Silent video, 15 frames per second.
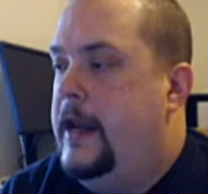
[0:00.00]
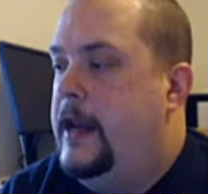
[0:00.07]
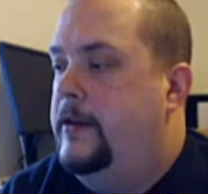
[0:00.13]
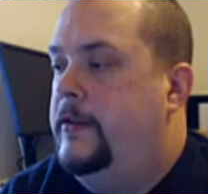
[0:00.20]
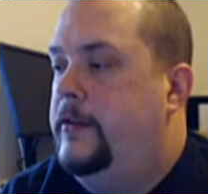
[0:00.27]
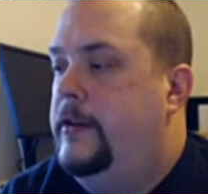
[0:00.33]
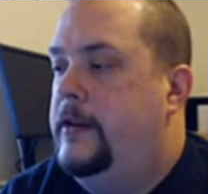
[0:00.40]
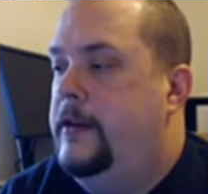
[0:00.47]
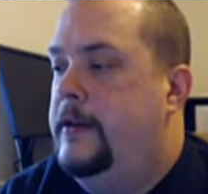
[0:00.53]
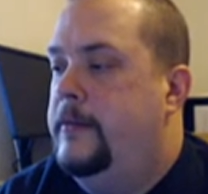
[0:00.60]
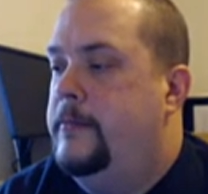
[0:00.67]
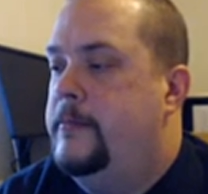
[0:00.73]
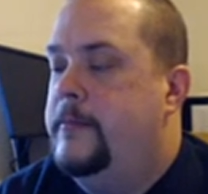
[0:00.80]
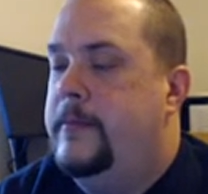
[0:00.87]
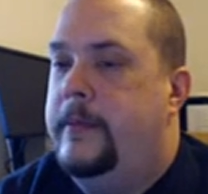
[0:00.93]
and exit,
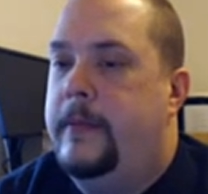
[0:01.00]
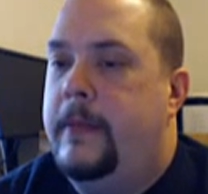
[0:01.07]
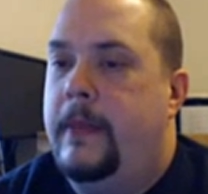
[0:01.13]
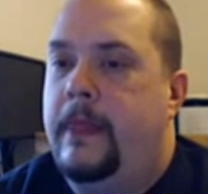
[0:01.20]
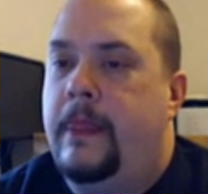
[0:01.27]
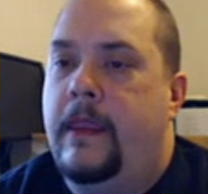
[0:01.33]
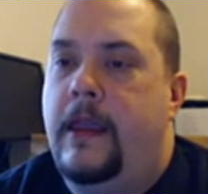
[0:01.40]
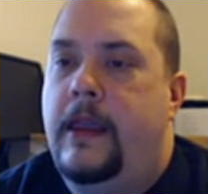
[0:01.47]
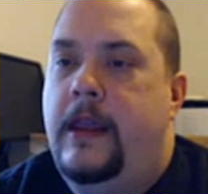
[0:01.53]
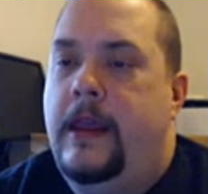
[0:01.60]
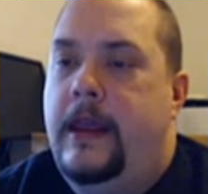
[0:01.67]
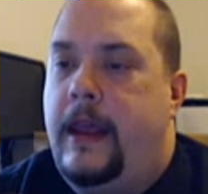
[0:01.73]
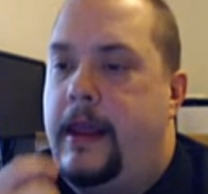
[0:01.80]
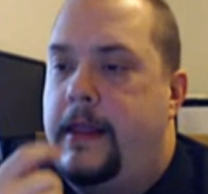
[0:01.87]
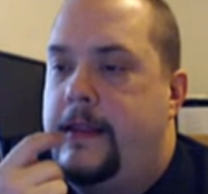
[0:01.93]

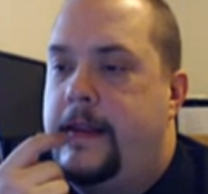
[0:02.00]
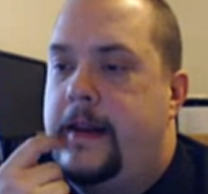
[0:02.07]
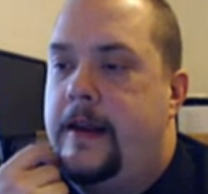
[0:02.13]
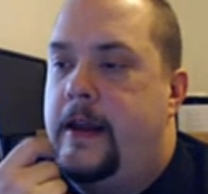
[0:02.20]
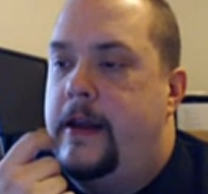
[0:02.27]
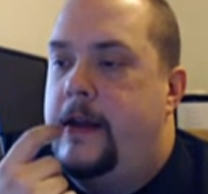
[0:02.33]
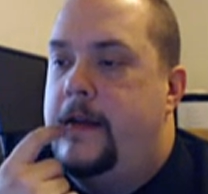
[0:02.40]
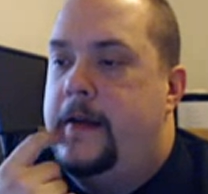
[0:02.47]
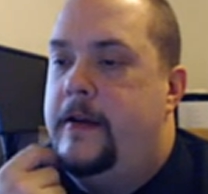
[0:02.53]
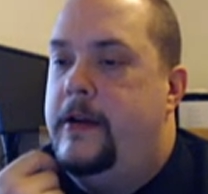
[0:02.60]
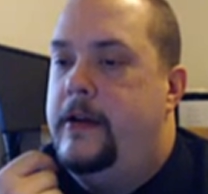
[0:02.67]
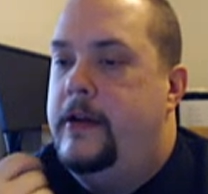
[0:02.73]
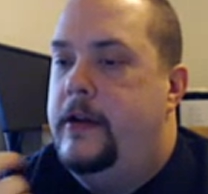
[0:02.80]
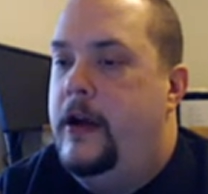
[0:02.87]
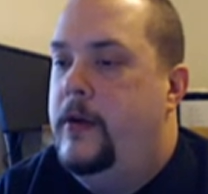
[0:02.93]
and then
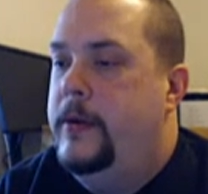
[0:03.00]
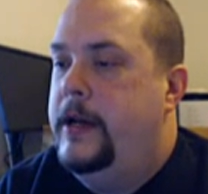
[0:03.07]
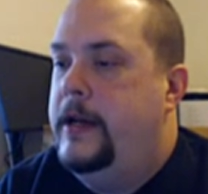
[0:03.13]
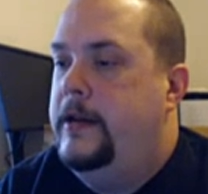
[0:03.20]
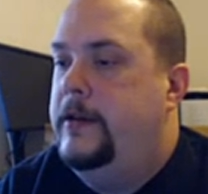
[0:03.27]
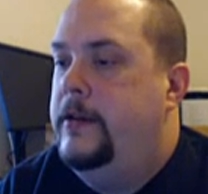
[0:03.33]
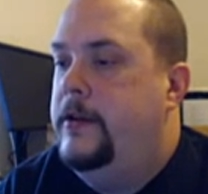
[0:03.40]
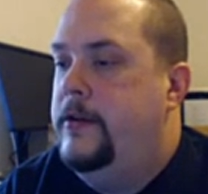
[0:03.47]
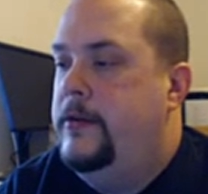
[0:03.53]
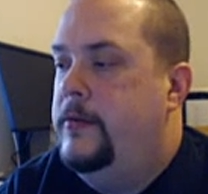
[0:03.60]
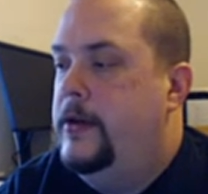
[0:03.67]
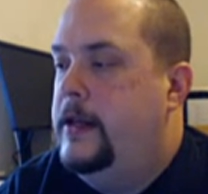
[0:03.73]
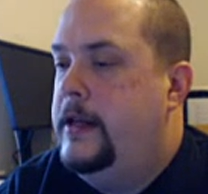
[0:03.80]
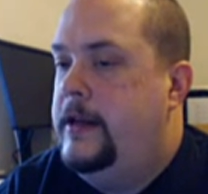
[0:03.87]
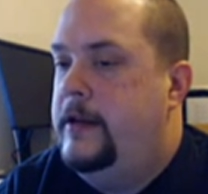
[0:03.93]
all we need to
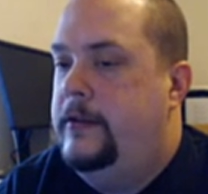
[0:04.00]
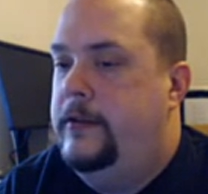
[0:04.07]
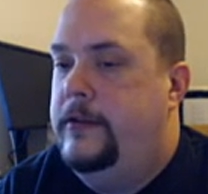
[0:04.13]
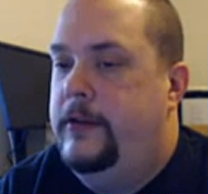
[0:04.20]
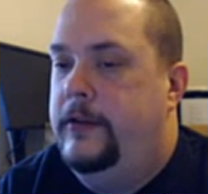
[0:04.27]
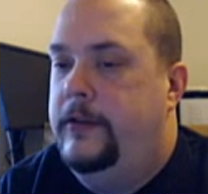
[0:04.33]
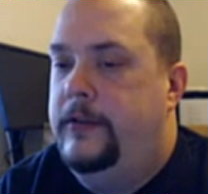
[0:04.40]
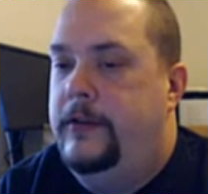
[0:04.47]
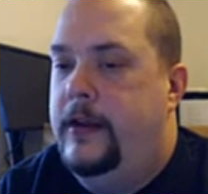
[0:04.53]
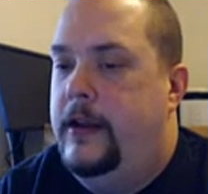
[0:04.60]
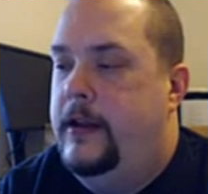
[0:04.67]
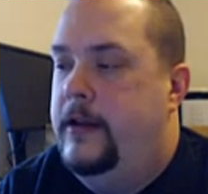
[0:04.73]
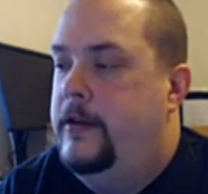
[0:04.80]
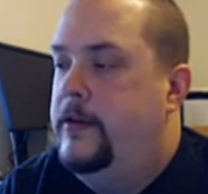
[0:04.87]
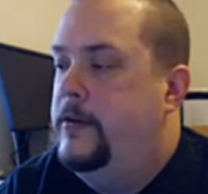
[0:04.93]
do really is just
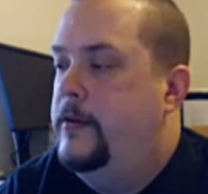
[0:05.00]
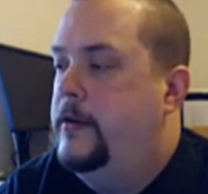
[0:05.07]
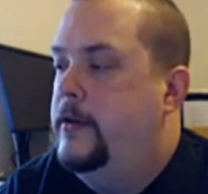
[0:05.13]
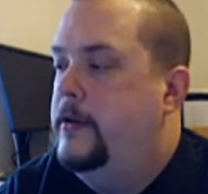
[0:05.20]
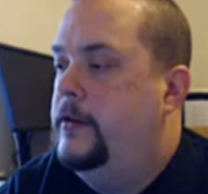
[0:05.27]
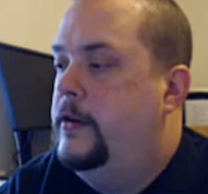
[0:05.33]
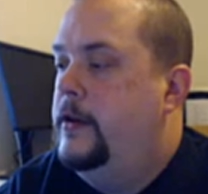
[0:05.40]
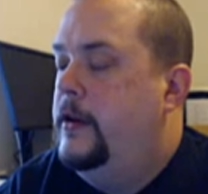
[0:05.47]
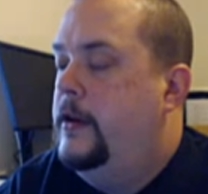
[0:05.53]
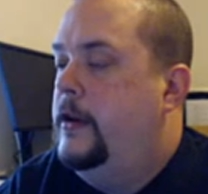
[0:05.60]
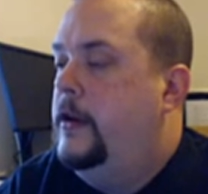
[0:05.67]
do